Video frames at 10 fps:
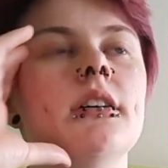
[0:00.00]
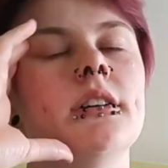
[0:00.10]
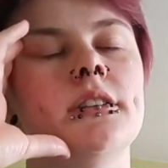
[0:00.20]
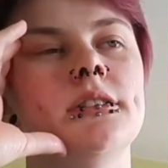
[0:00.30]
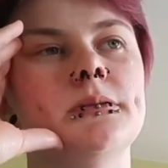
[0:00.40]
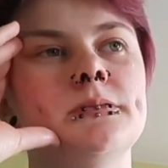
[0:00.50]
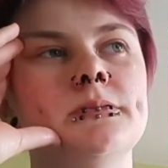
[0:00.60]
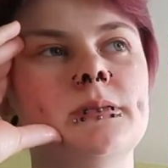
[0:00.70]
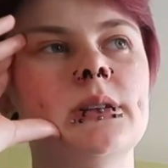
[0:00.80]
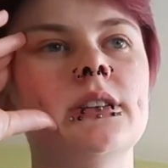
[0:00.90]

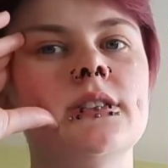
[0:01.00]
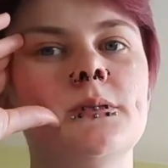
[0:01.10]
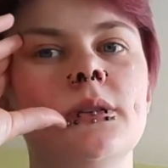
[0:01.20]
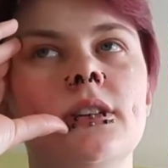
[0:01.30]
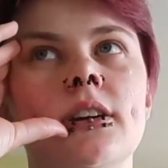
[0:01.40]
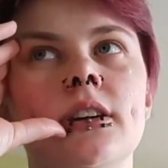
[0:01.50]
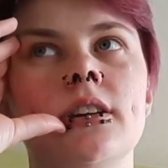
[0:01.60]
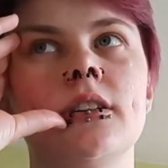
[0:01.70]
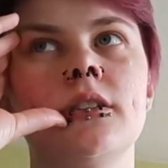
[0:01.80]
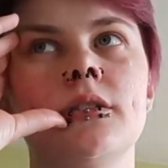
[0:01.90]
But it's been
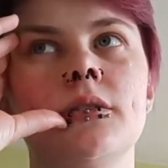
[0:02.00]
like